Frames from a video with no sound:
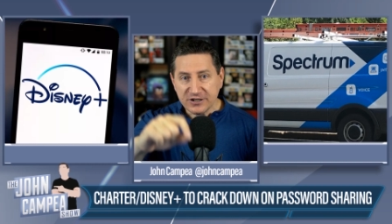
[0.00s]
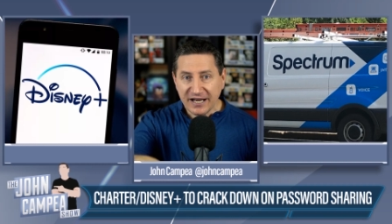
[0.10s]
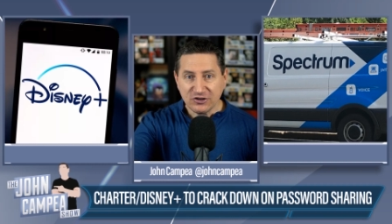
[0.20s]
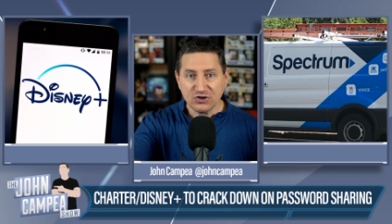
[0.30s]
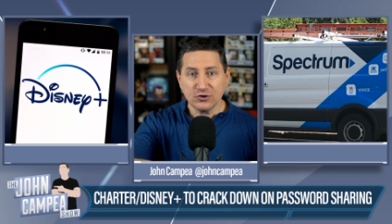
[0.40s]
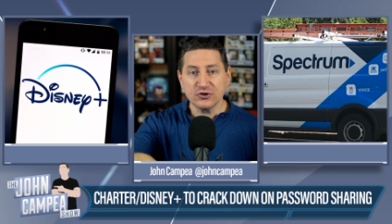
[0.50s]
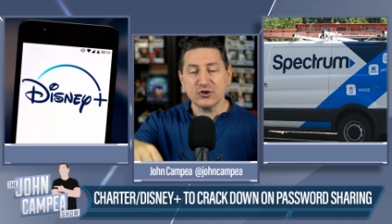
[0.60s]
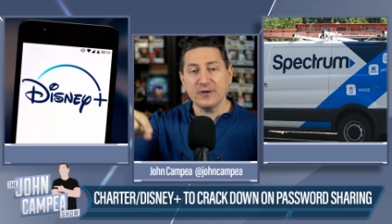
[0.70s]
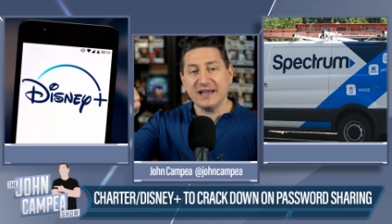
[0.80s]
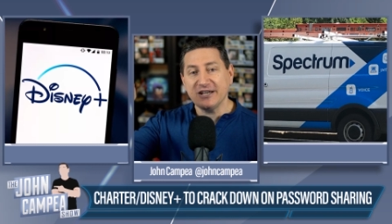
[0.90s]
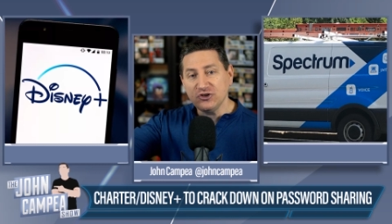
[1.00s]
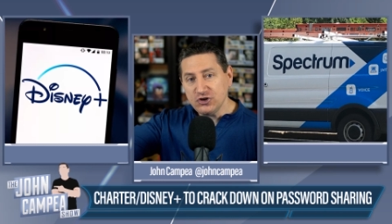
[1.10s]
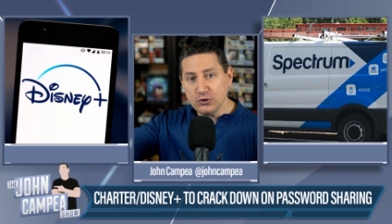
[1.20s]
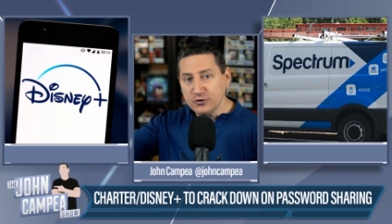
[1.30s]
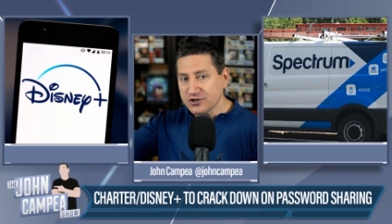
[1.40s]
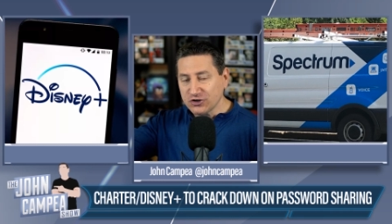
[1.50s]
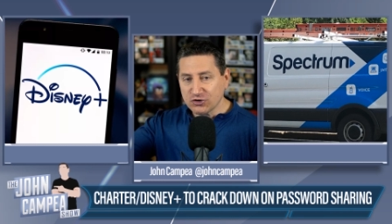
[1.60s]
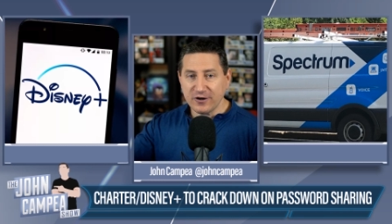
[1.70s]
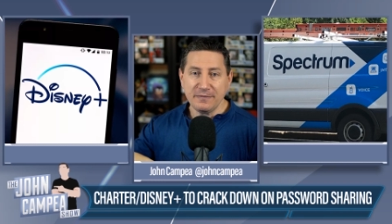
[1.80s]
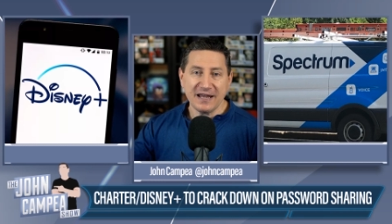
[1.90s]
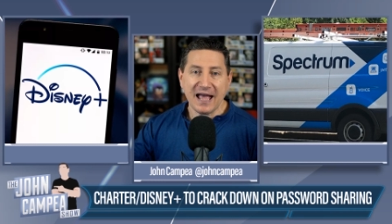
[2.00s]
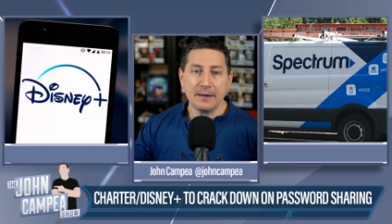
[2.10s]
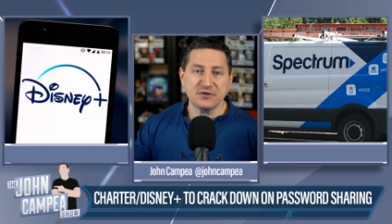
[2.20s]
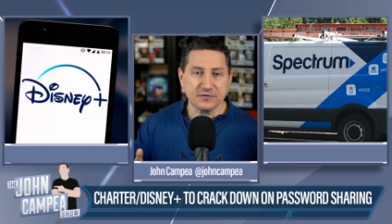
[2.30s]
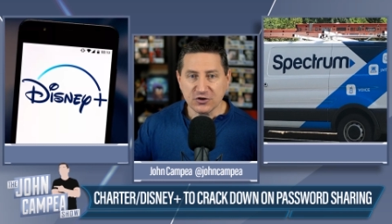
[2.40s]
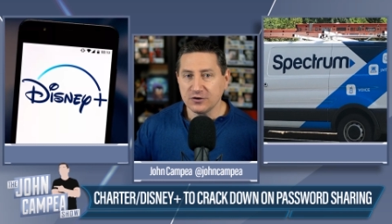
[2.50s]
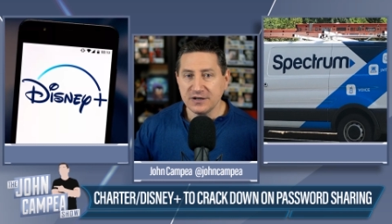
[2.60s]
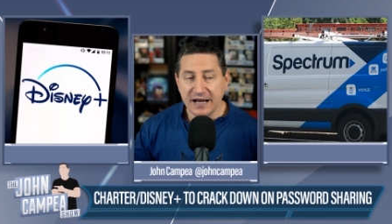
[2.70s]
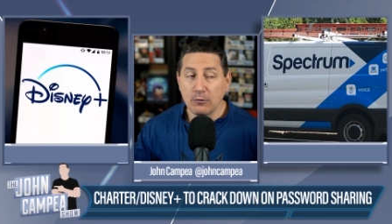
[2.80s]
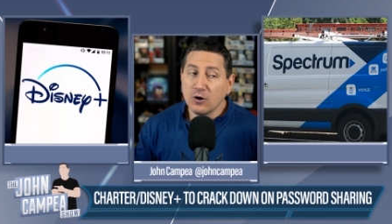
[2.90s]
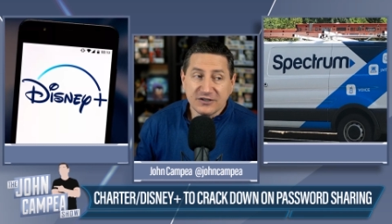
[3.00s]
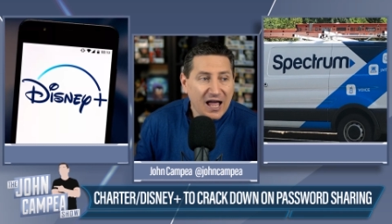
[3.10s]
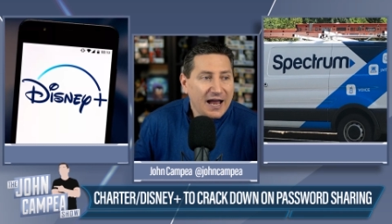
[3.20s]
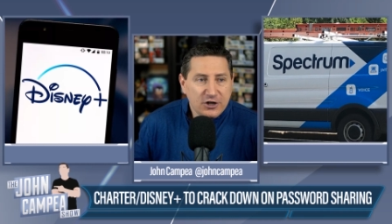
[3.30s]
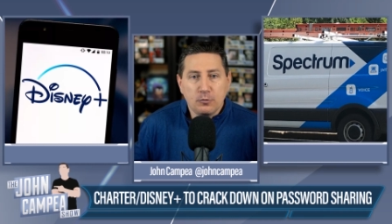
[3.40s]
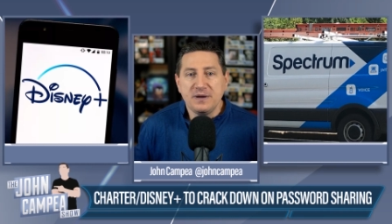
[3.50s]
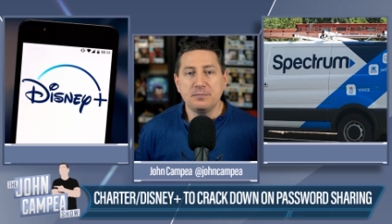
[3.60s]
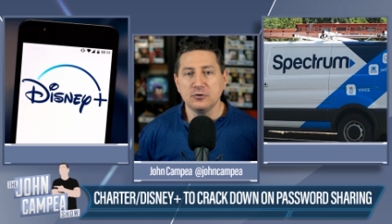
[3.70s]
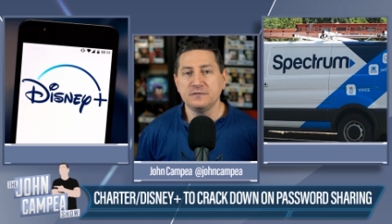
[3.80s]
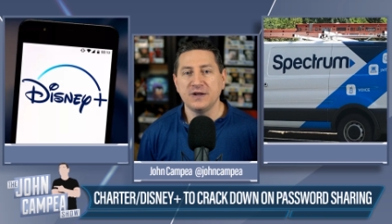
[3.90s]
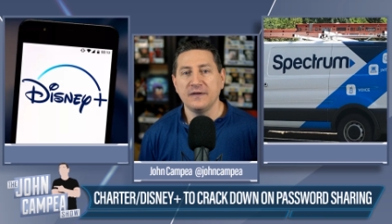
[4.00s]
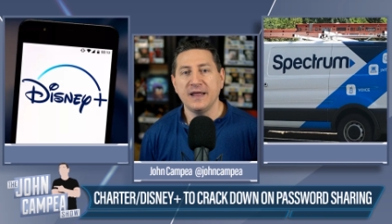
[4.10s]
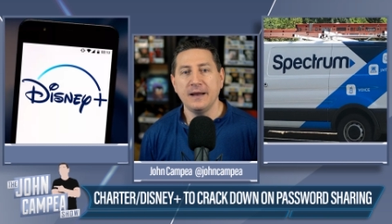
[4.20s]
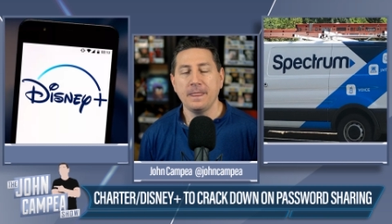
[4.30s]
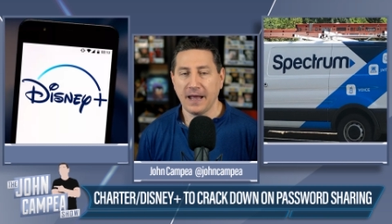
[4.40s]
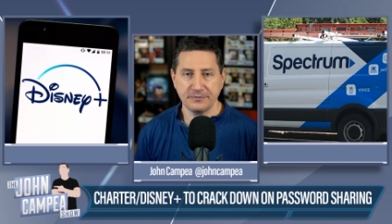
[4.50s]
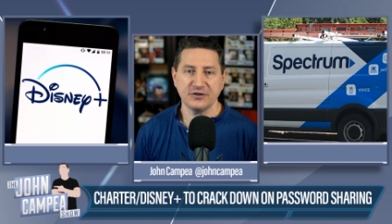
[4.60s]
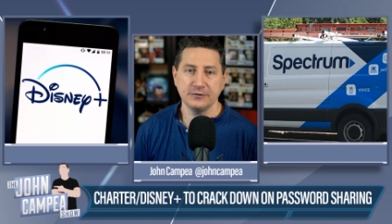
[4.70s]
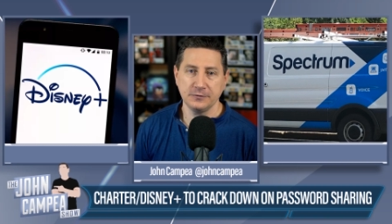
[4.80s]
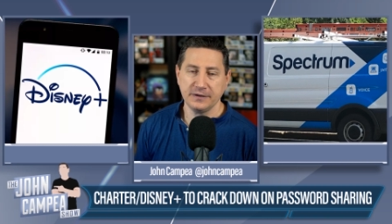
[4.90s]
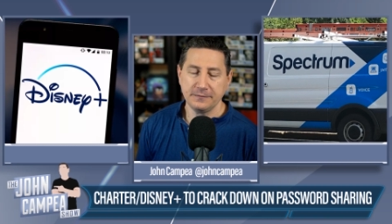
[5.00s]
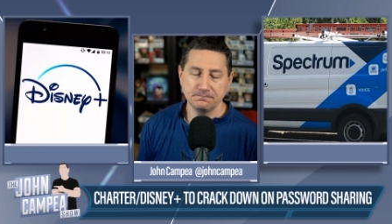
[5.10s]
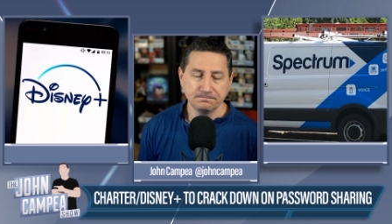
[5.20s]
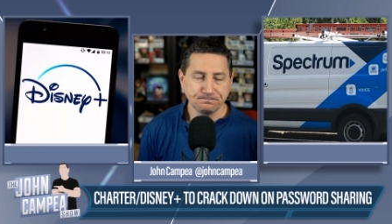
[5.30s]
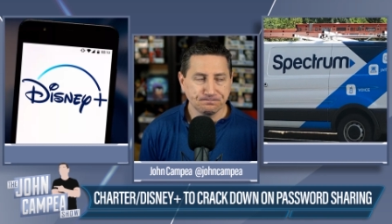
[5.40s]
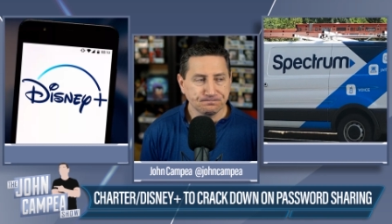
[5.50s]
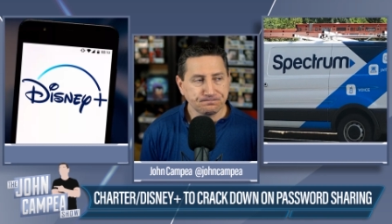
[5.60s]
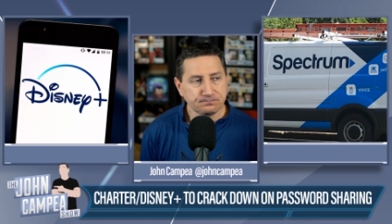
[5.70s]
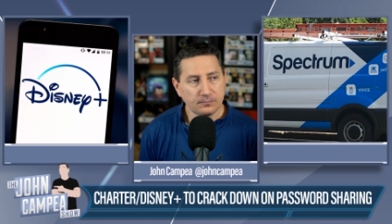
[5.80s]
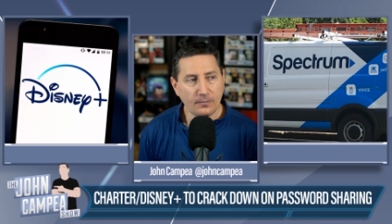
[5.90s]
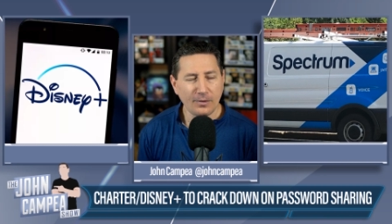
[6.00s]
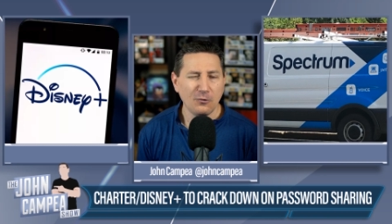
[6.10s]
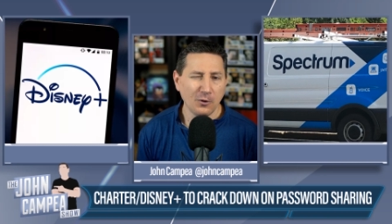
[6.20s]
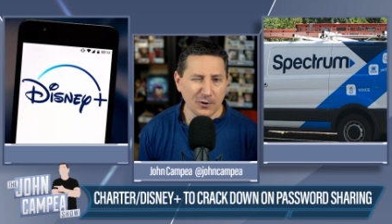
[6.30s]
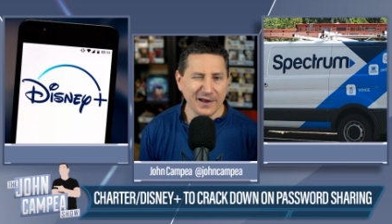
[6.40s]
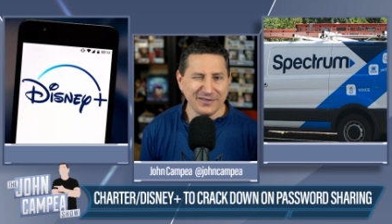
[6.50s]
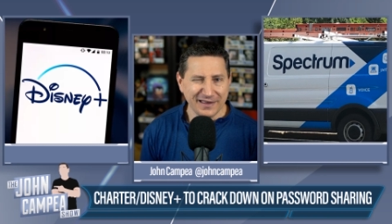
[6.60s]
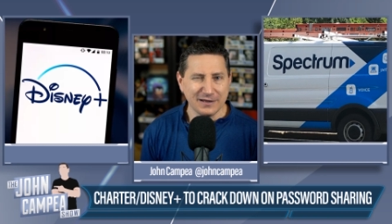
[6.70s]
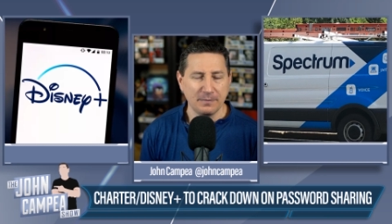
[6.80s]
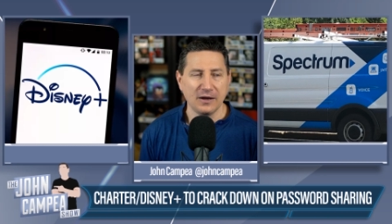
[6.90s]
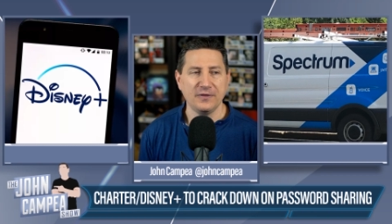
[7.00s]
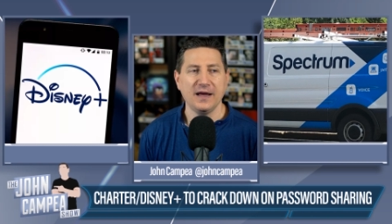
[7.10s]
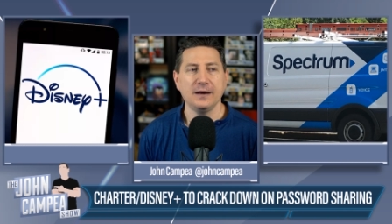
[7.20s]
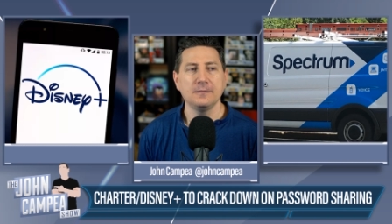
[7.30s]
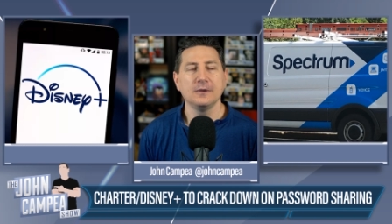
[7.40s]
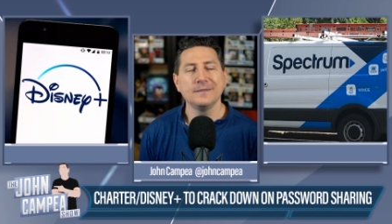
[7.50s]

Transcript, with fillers: credentials so they can use the streaming apps of certain networks. I know people who've done that. Absolutely. What do I think about that?